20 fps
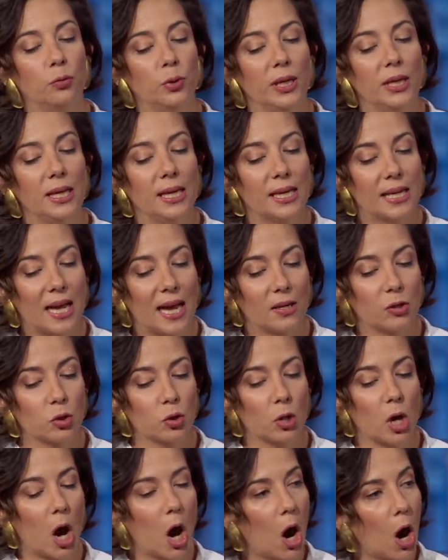really get to
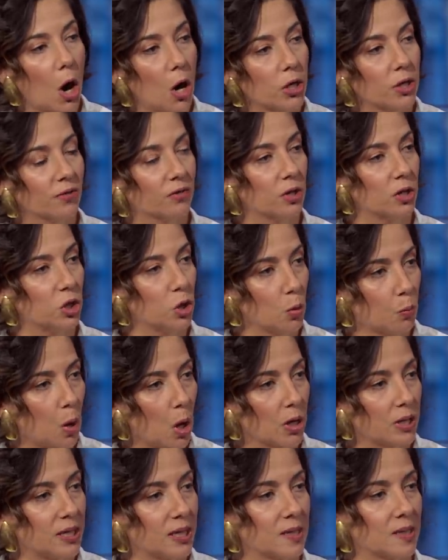the heart of the
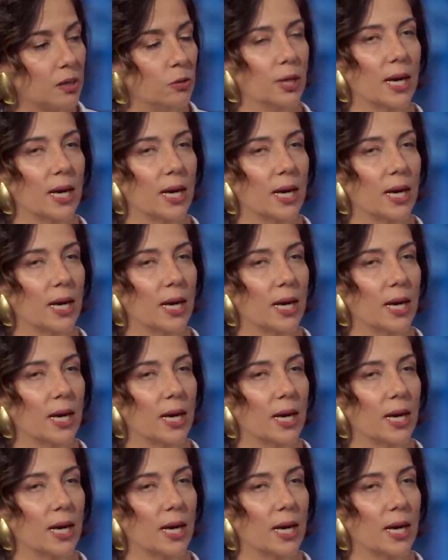geopolitics and